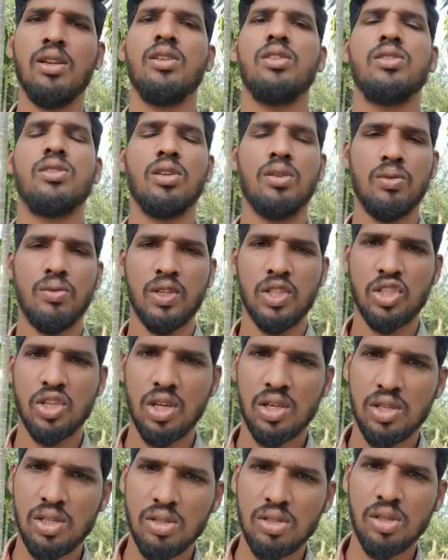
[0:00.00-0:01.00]
So
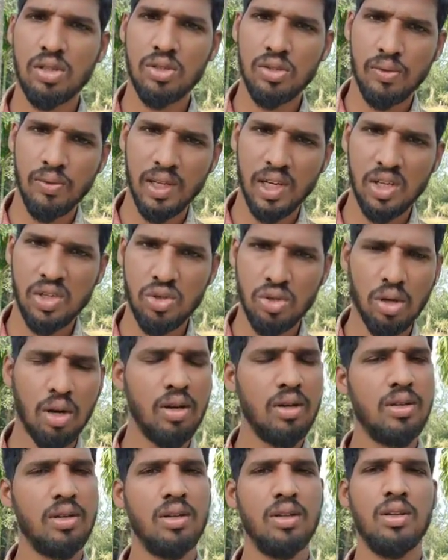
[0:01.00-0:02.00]
vegetation is also very
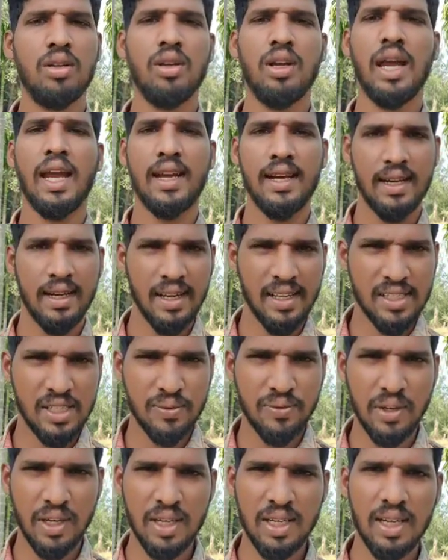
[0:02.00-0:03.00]
short and less
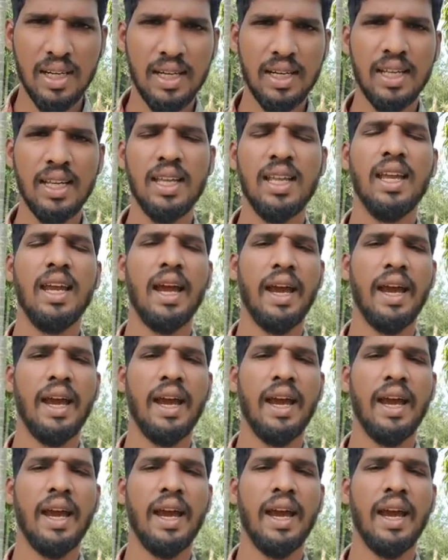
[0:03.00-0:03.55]
fertility,